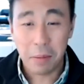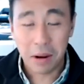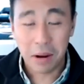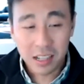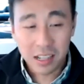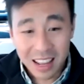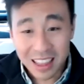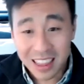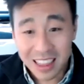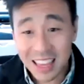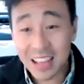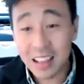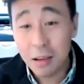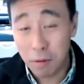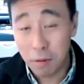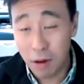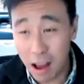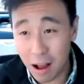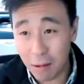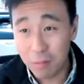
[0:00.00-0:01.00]
Because I think the
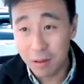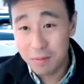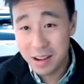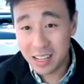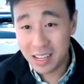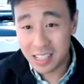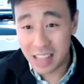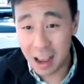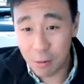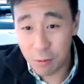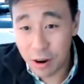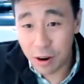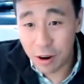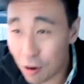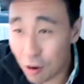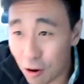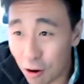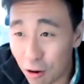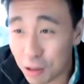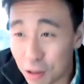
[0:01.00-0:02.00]
problem is that when
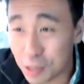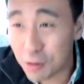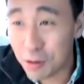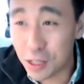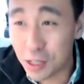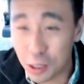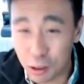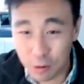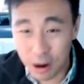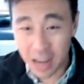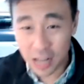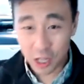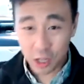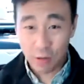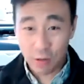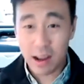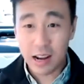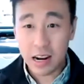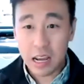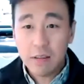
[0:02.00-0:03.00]
Hong Kong students
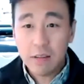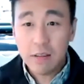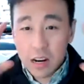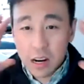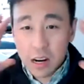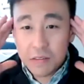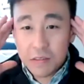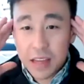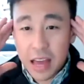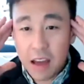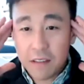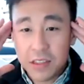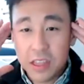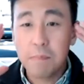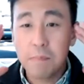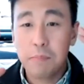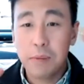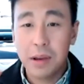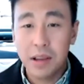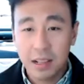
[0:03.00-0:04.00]
graduate, even if they have the
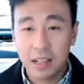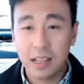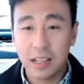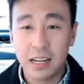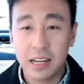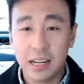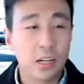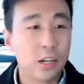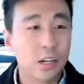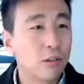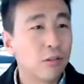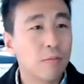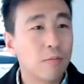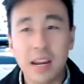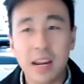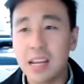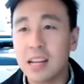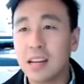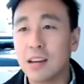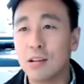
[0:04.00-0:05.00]
ability to do
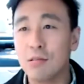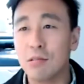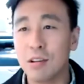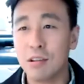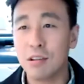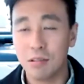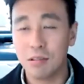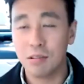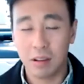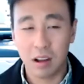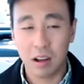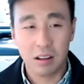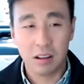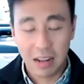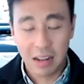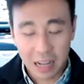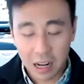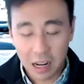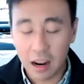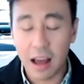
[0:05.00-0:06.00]
many new
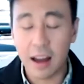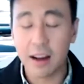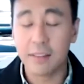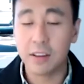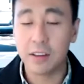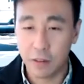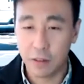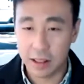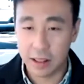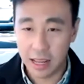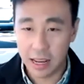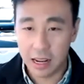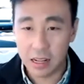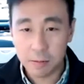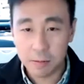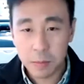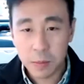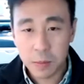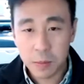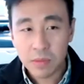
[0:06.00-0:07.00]
like a lot of different things,
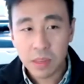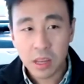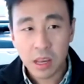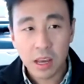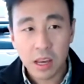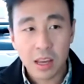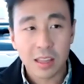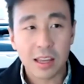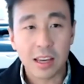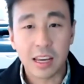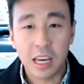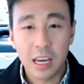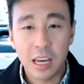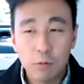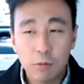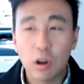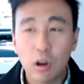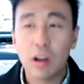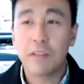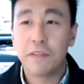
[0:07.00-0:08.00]
they
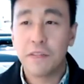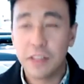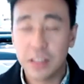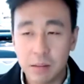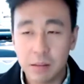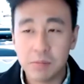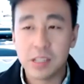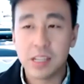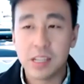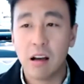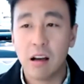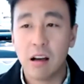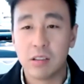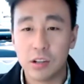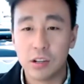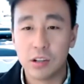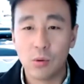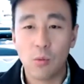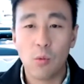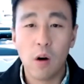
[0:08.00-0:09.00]
keep trying to fit themselves
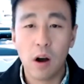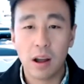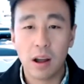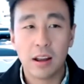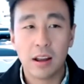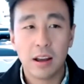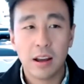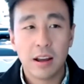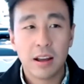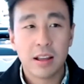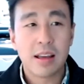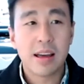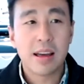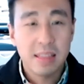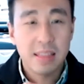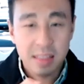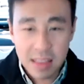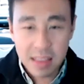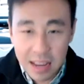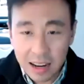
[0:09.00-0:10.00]
into what they
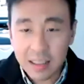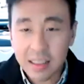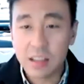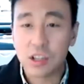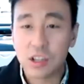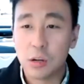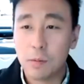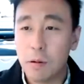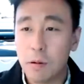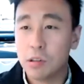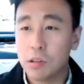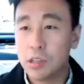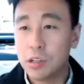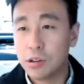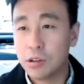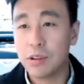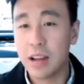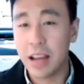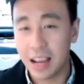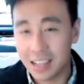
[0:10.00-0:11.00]
think they're supposed to
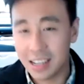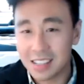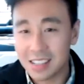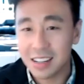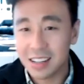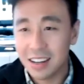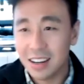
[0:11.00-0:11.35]
do next,